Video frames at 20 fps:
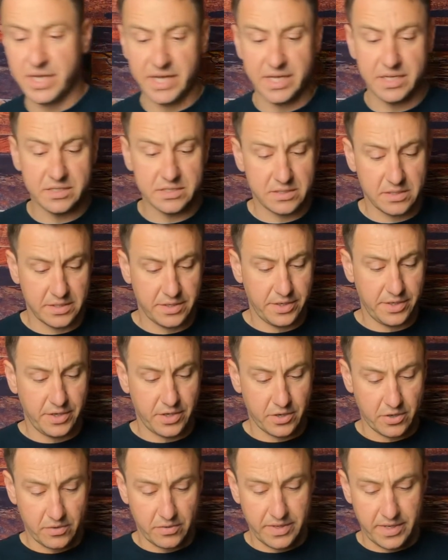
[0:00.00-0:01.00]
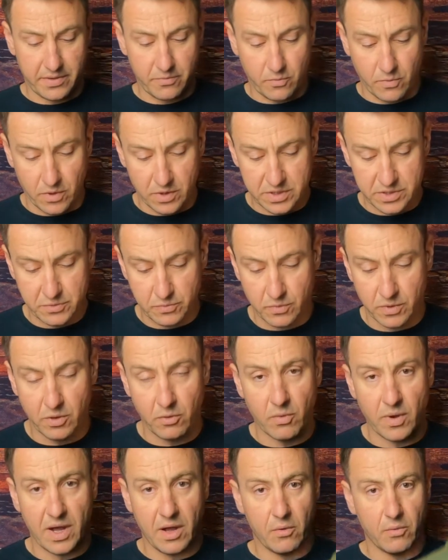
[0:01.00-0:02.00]
you know, it works real
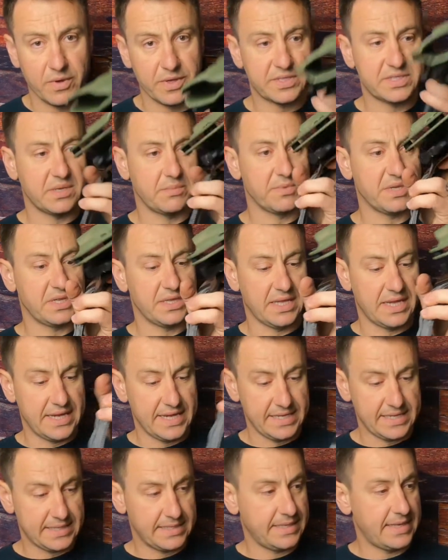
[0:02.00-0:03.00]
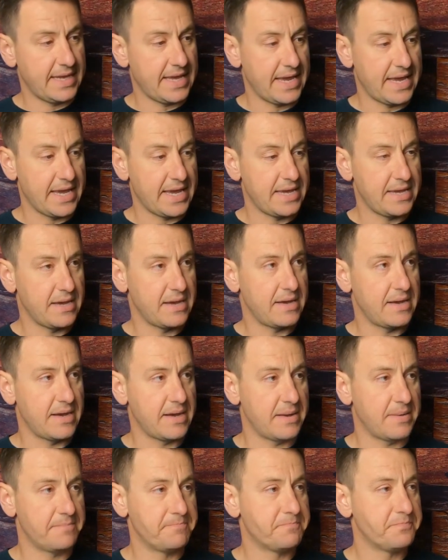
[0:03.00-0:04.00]
well with something like a
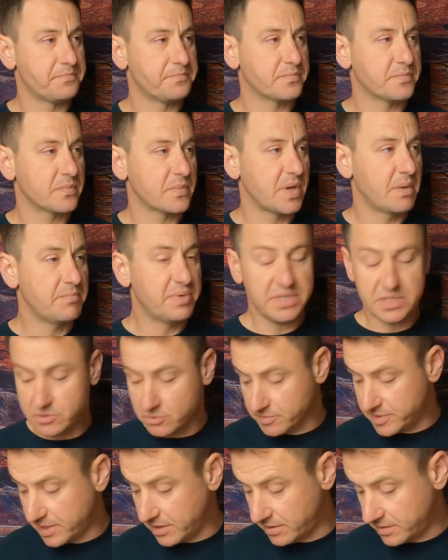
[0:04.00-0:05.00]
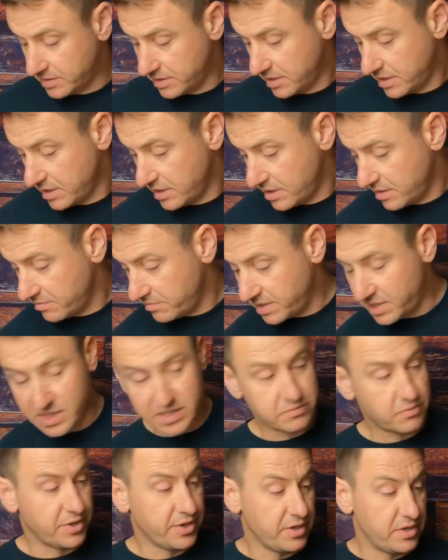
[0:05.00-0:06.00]
pistol belt, because
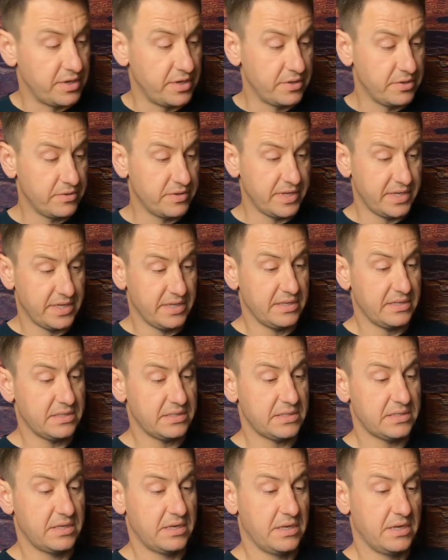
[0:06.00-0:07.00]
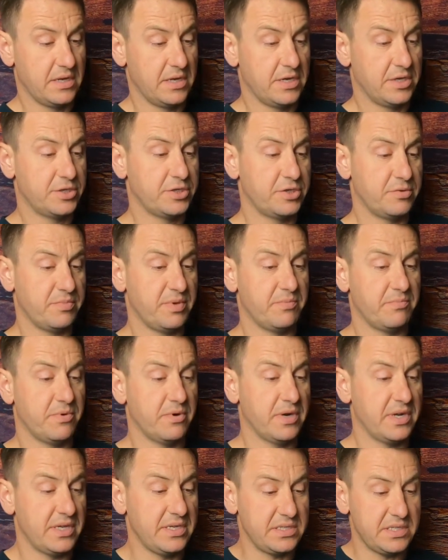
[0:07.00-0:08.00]
what you can do is, should be
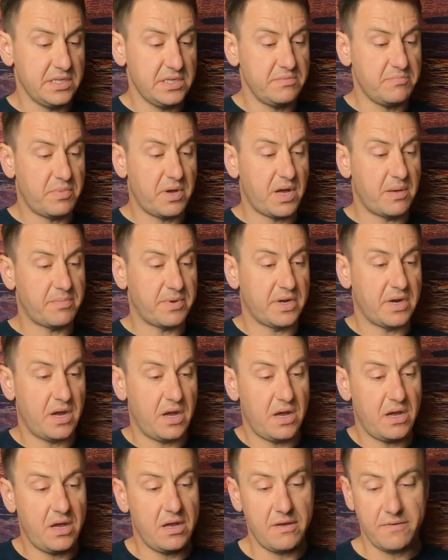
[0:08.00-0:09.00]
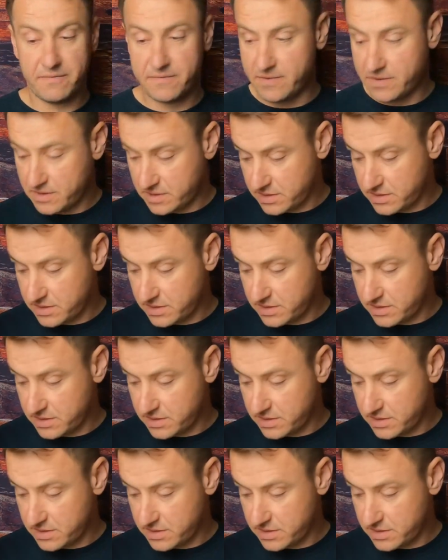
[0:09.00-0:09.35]
pretty easy, pop it off,